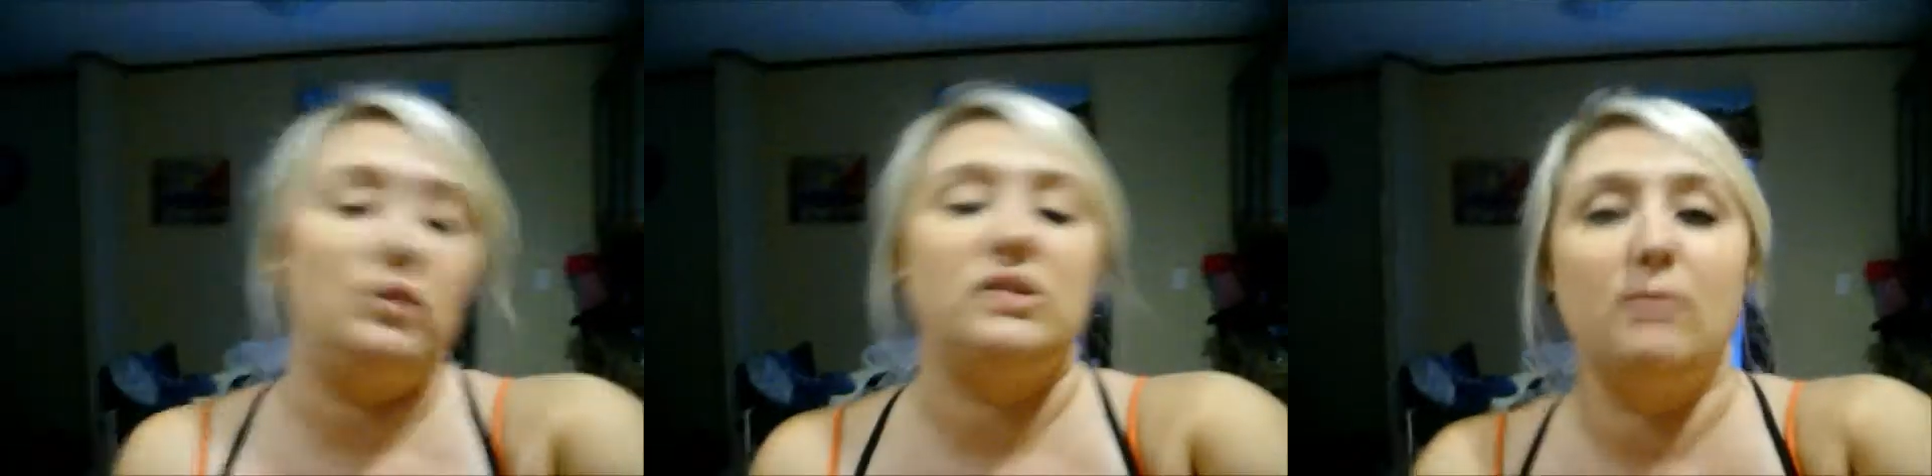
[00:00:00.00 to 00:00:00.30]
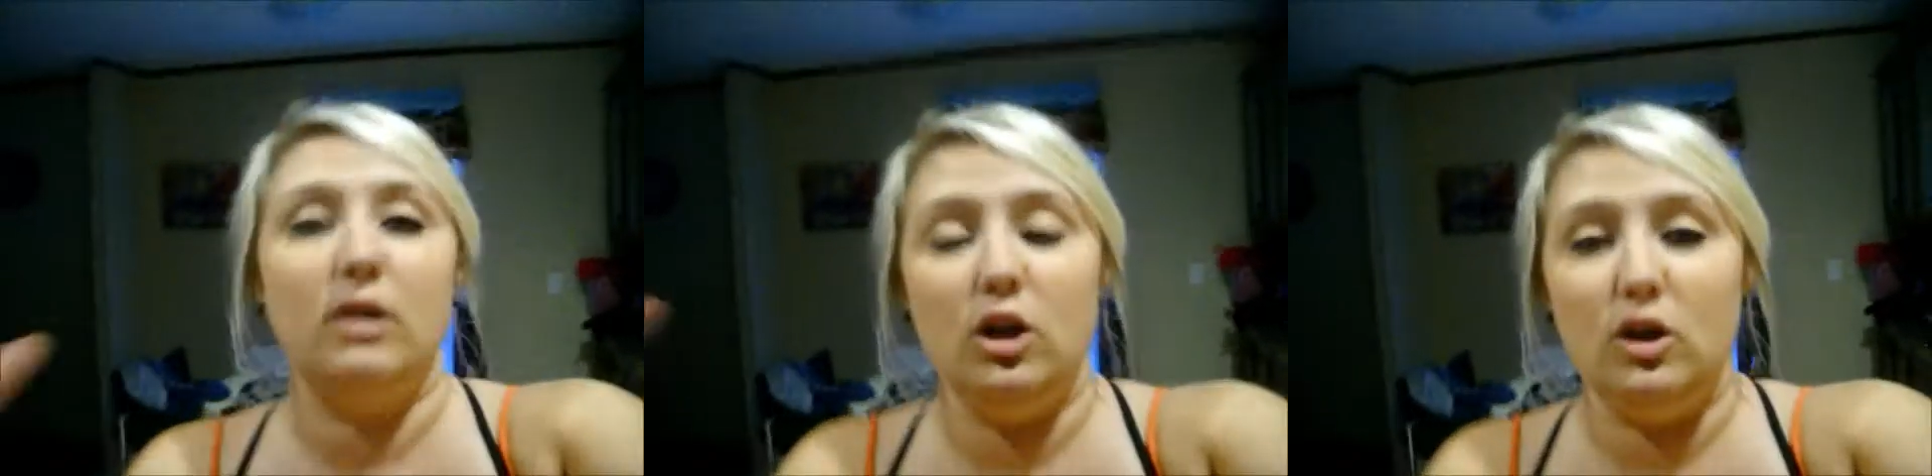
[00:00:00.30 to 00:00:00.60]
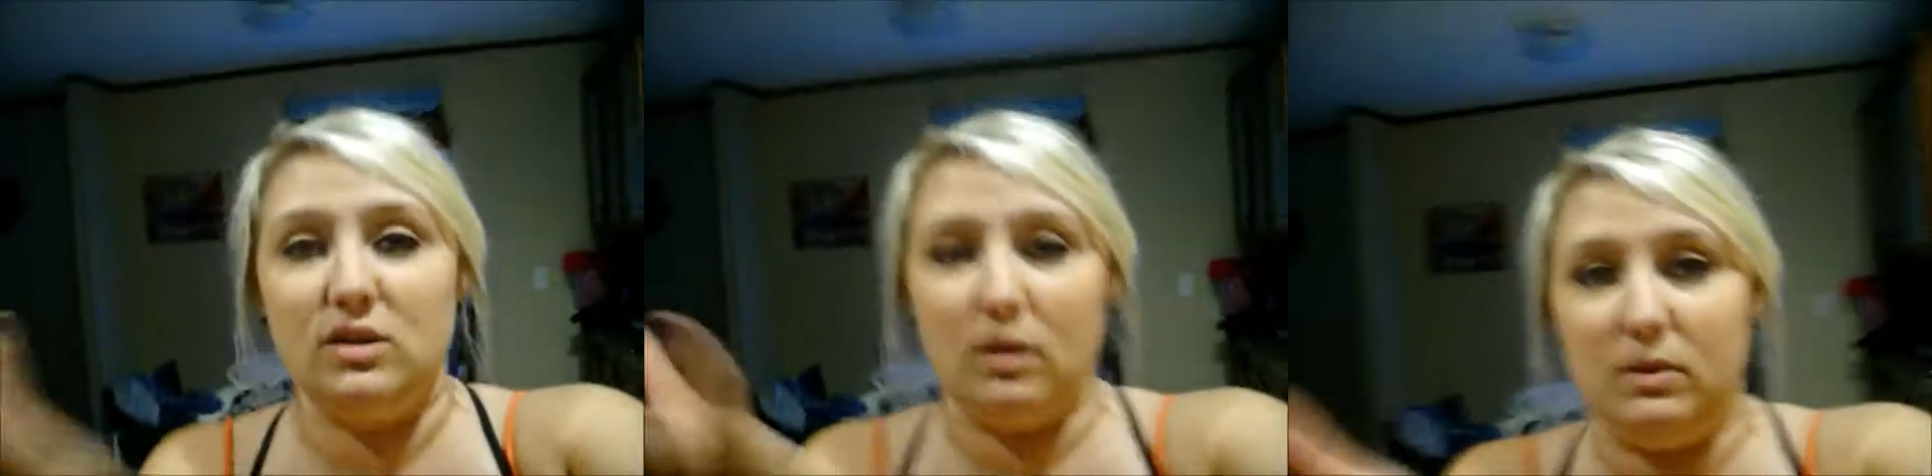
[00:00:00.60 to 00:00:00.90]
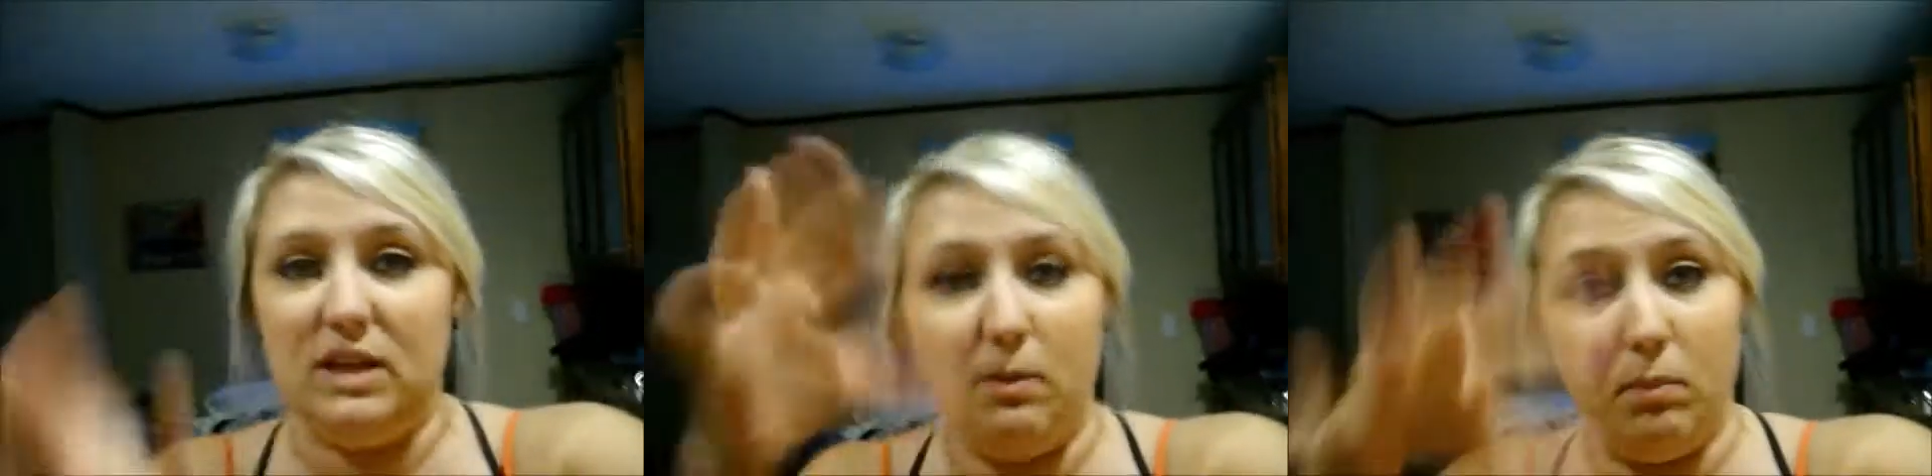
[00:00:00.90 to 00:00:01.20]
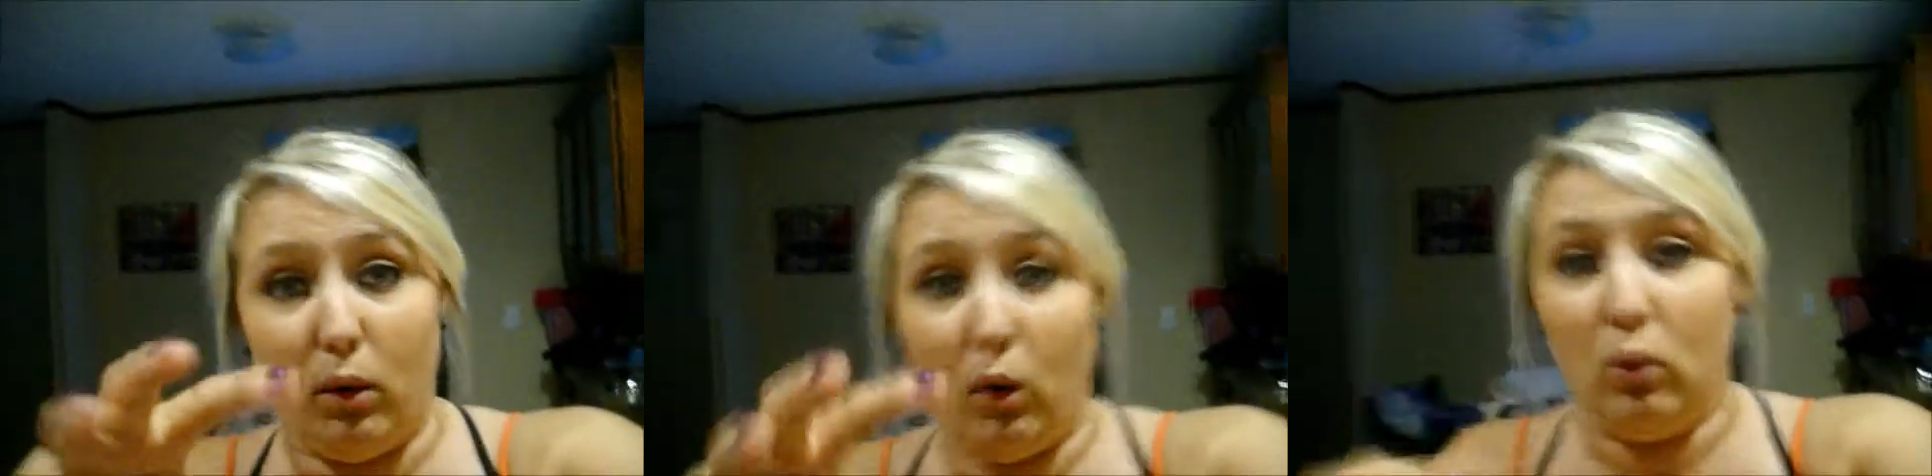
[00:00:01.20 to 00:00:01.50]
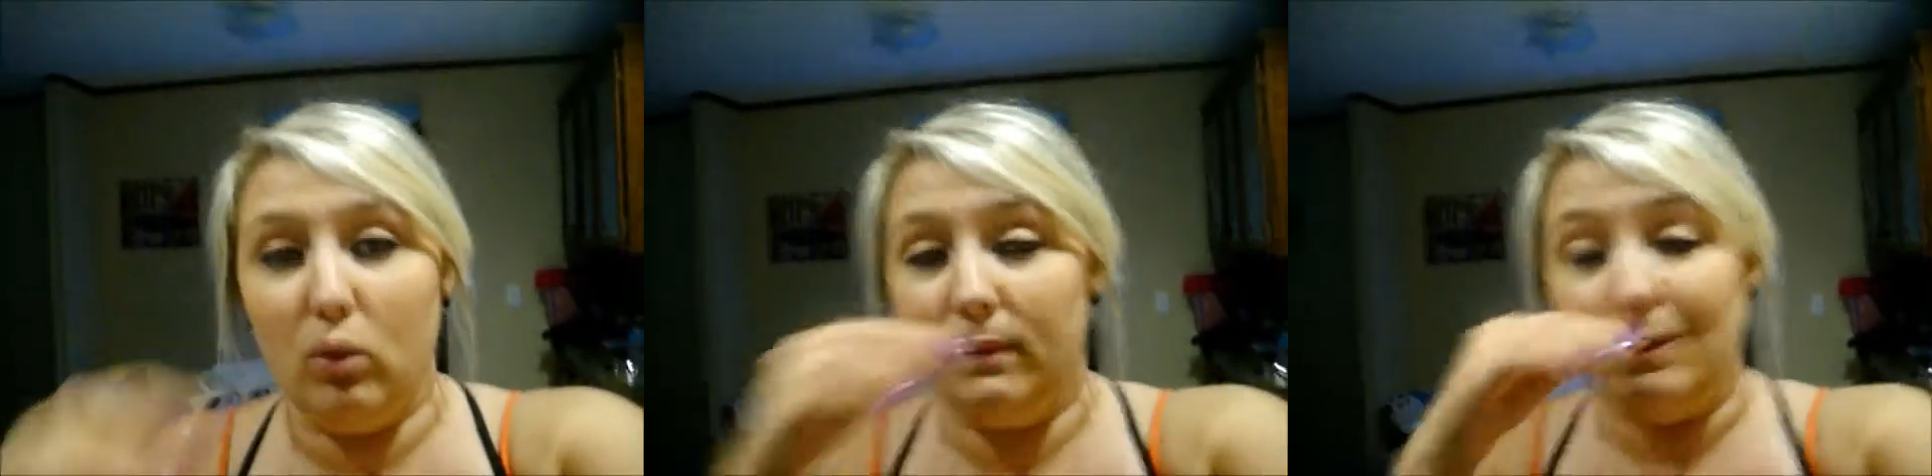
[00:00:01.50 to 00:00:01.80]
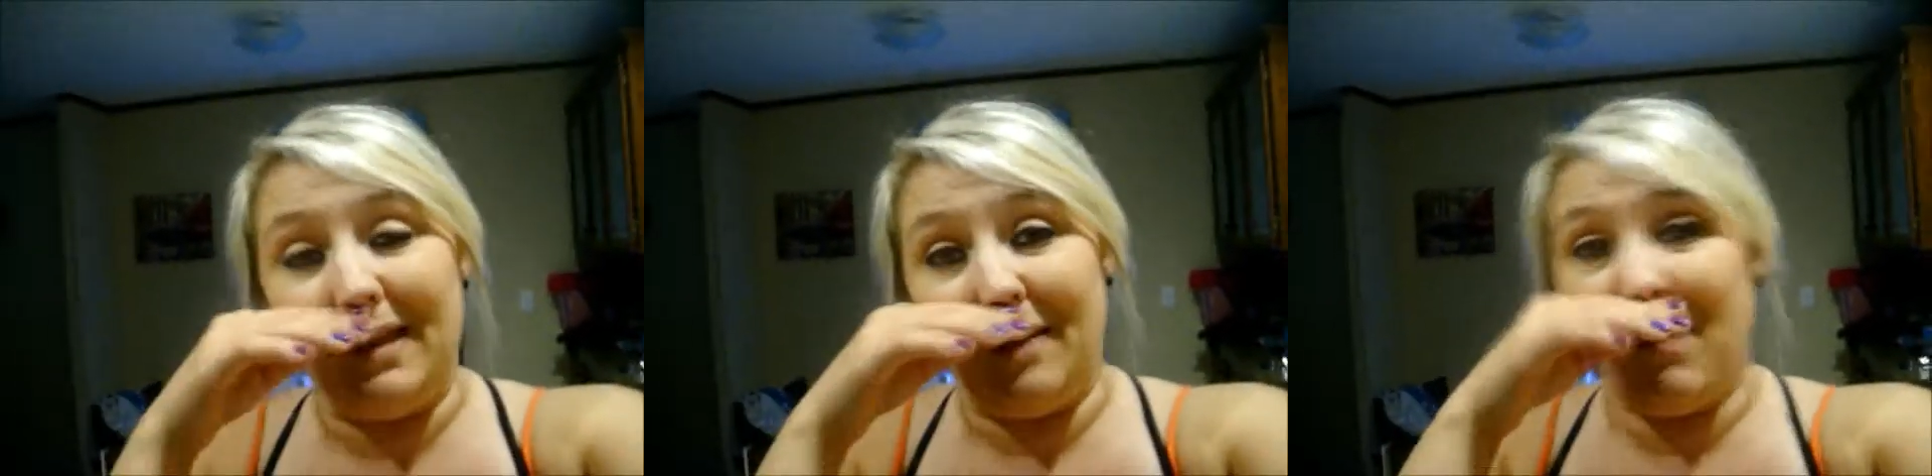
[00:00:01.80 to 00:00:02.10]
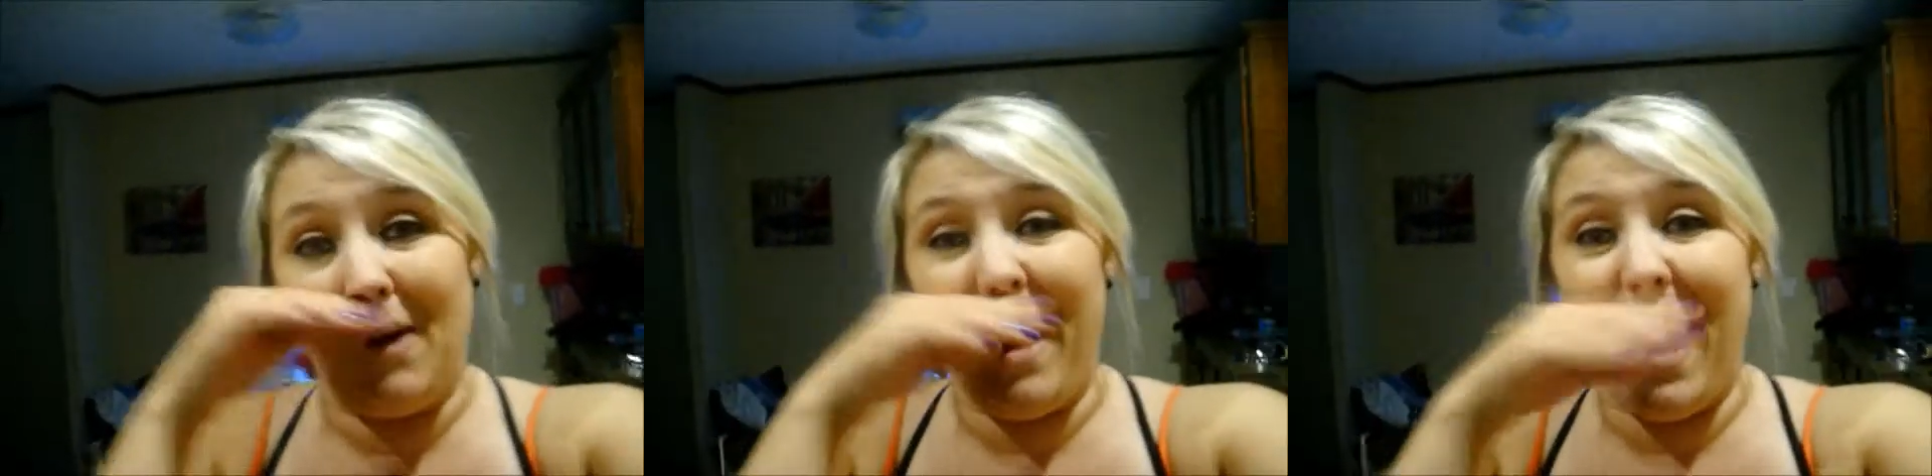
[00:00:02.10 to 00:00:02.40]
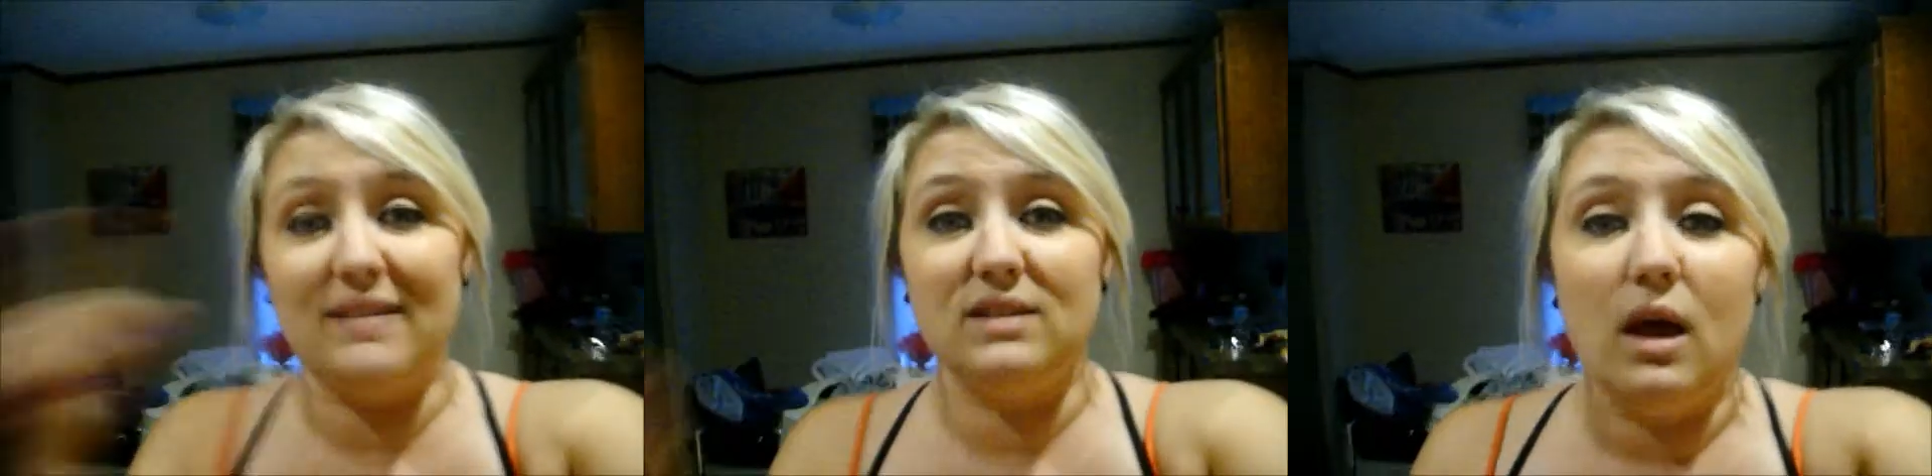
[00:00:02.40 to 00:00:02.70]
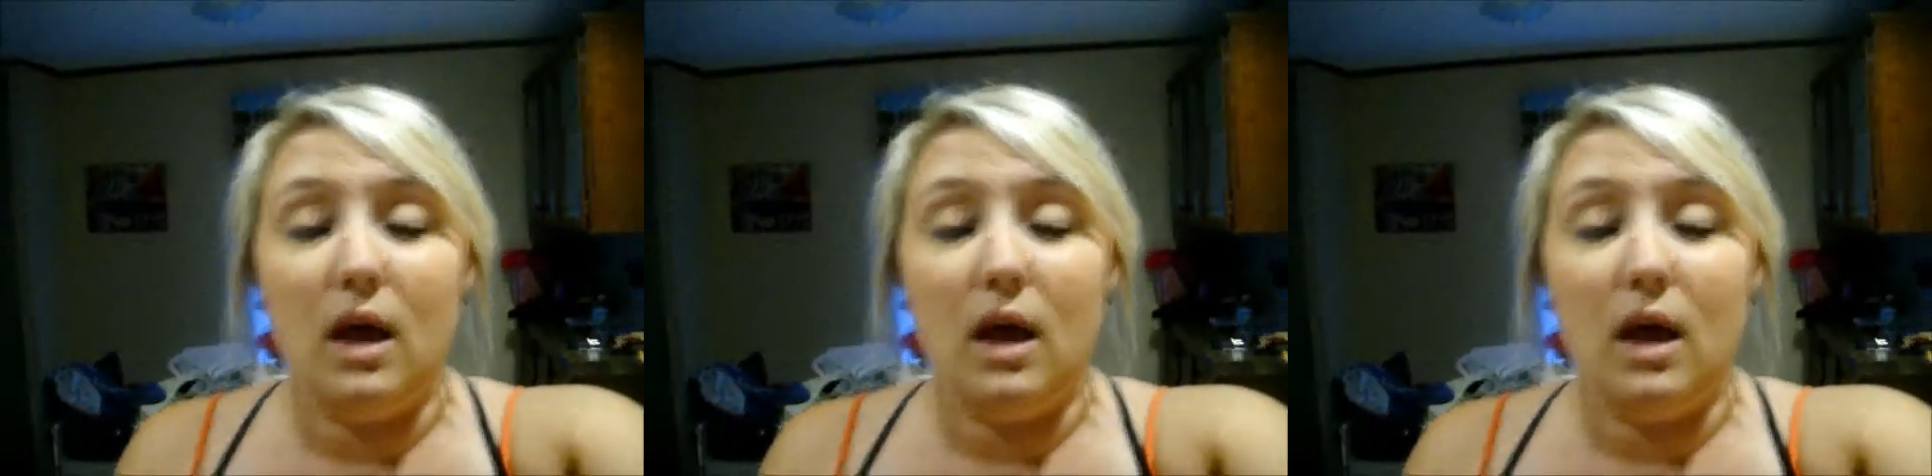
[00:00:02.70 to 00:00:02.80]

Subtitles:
So I'm going to use a deep bowl that Mom has,